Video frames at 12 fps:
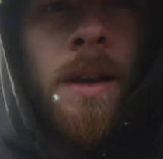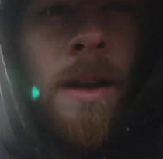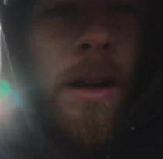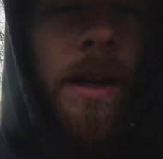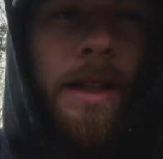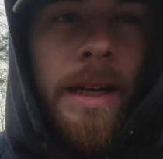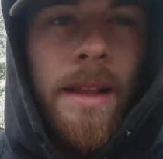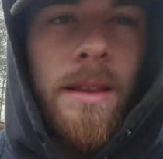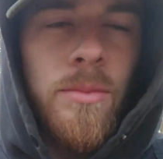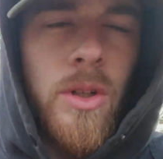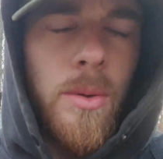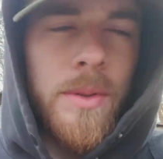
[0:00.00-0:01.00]
And then I had
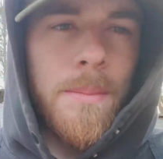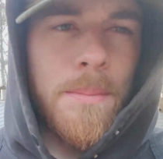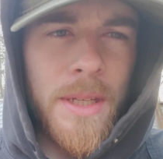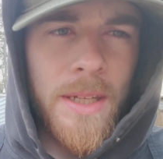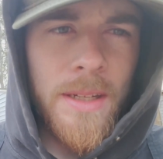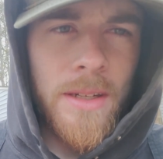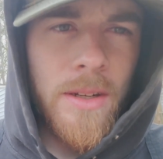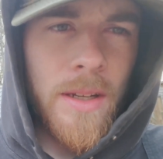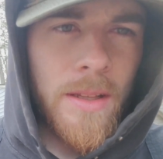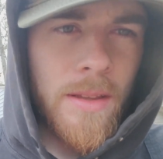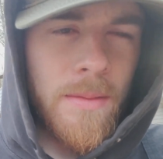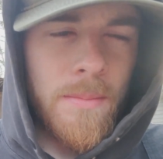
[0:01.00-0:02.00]
some trouble with the bead. I couldn't
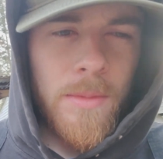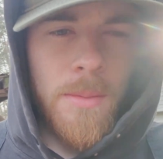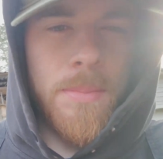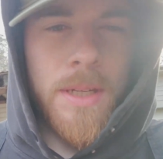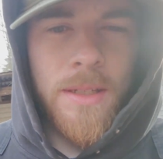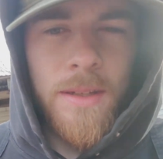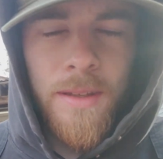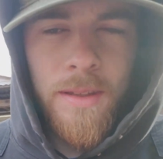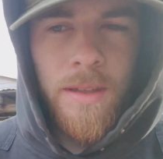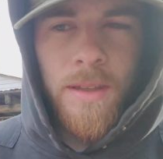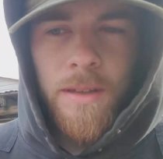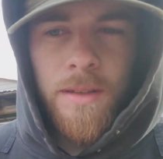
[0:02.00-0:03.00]
get the bead to
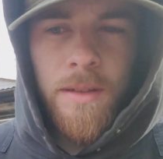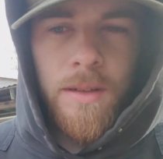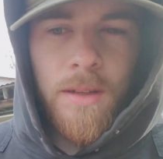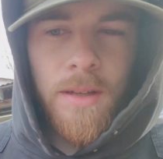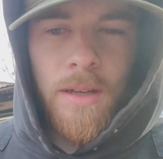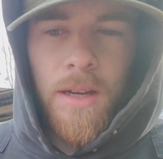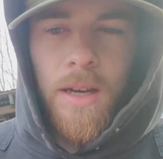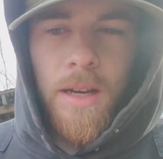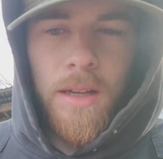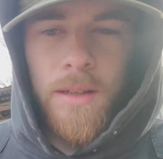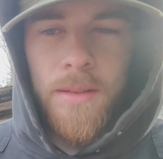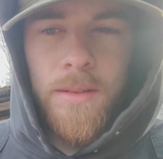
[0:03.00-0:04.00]
seat,
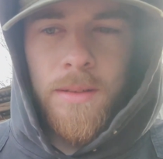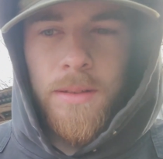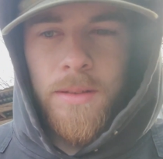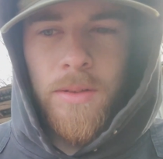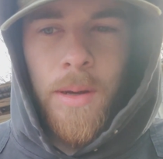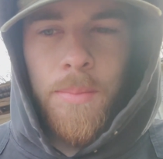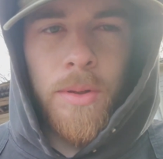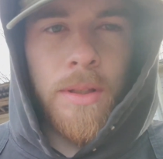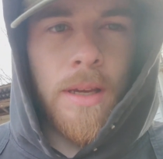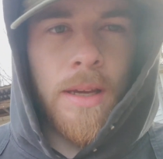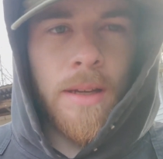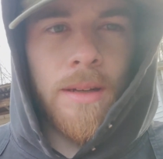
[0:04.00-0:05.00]
so I put
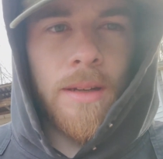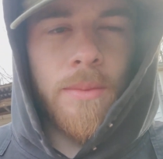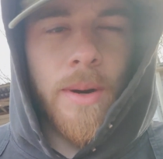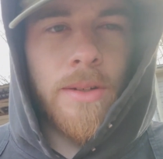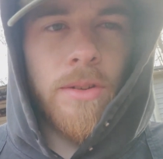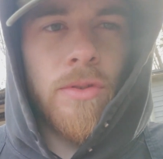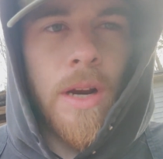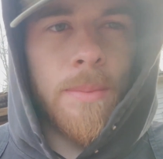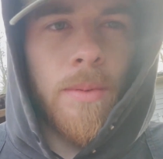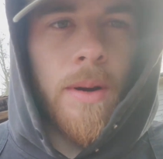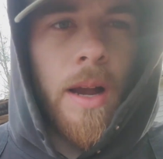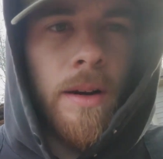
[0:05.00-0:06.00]
that ratchet
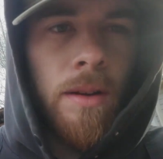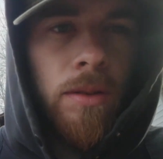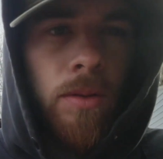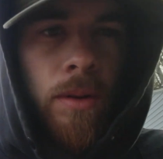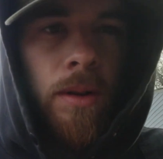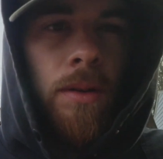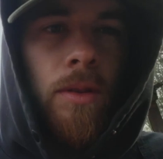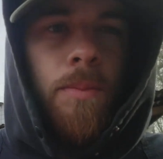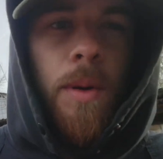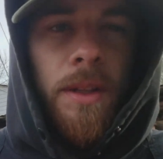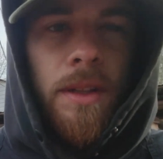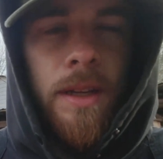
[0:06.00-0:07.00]
strap around it, sort of
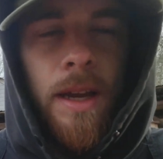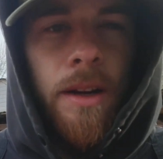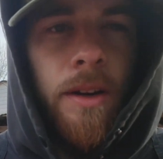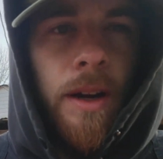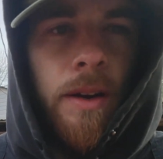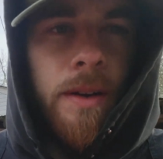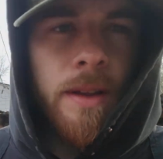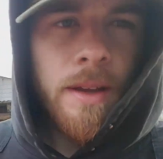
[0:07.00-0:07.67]
spread the tire out.